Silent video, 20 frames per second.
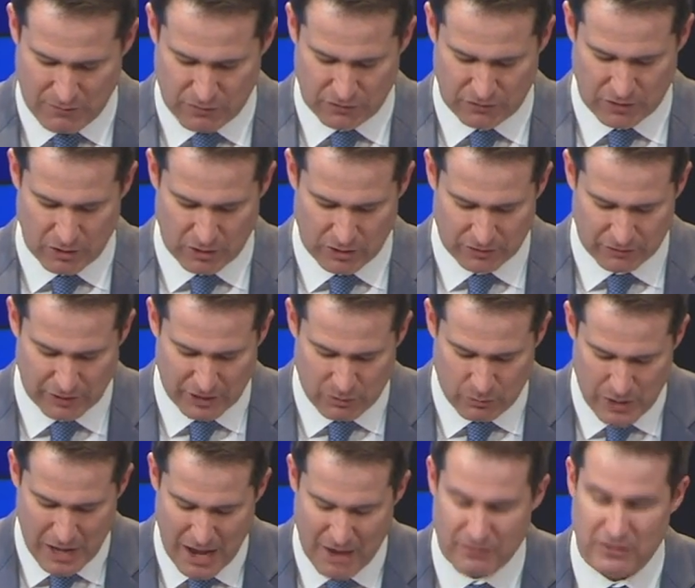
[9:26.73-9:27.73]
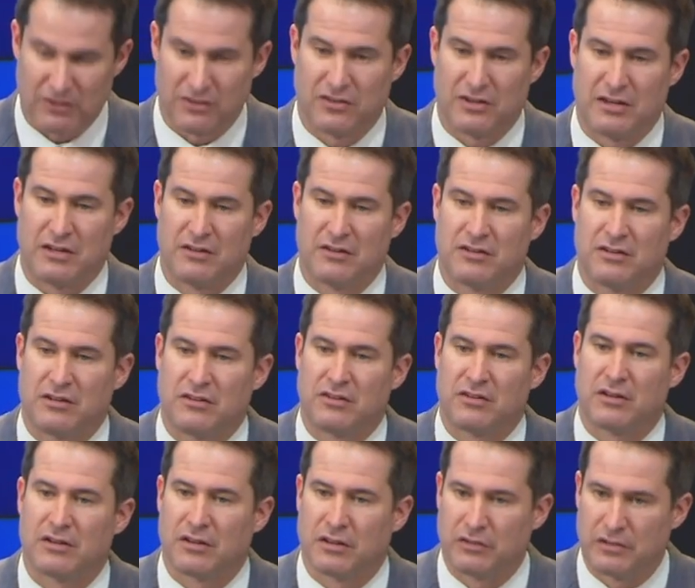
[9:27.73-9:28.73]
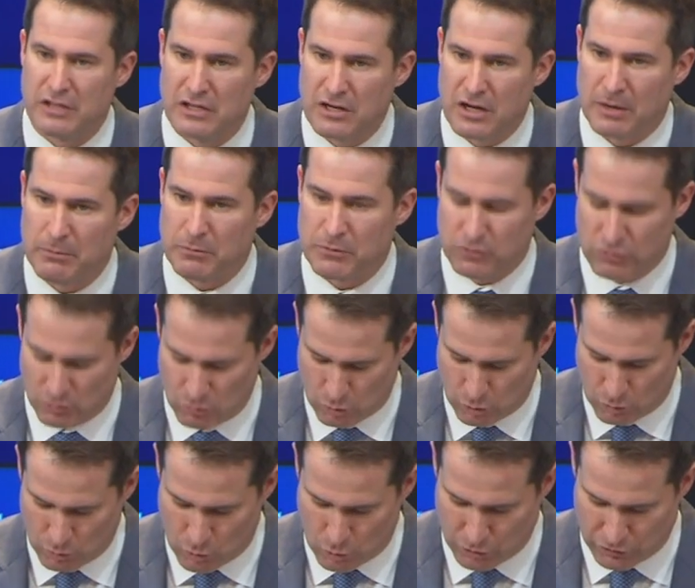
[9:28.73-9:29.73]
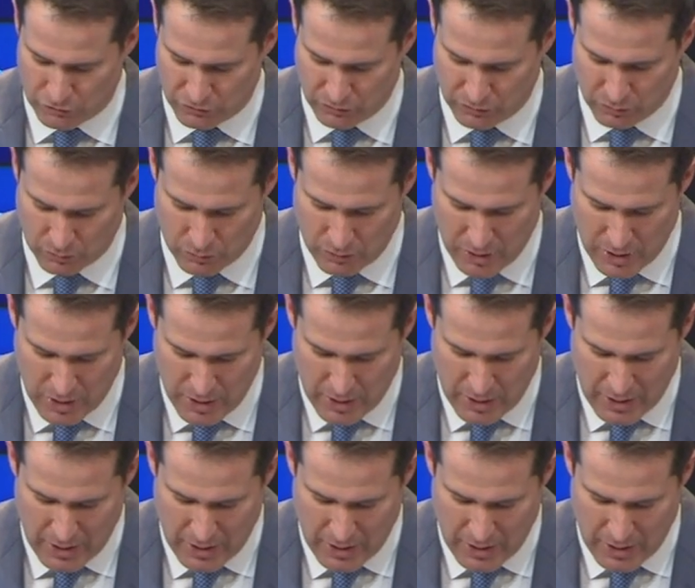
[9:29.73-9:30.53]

adversaries like we haven't seen since the lead up to World War II.